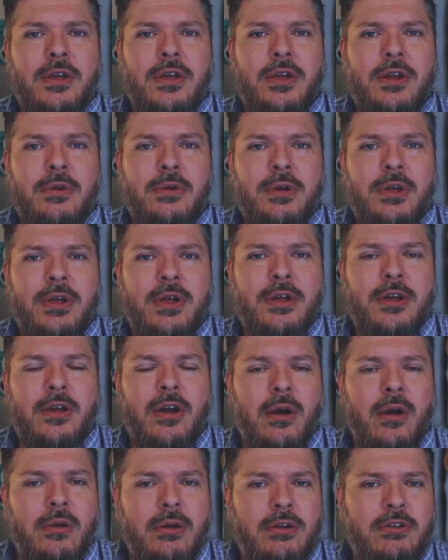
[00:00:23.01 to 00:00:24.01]

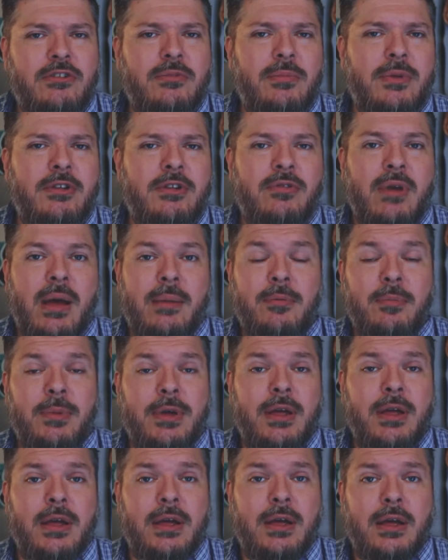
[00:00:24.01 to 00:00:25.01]
encouraged me, dropped
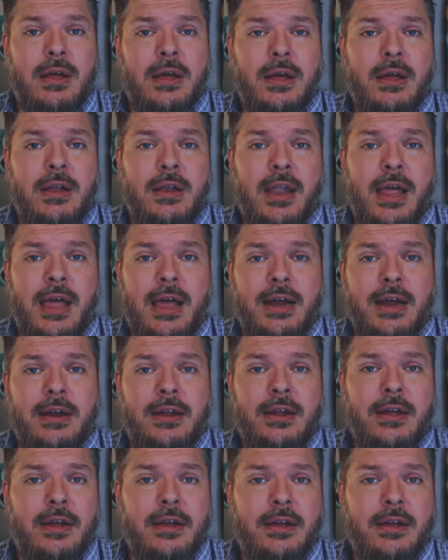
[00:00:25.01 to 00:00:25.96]
me a line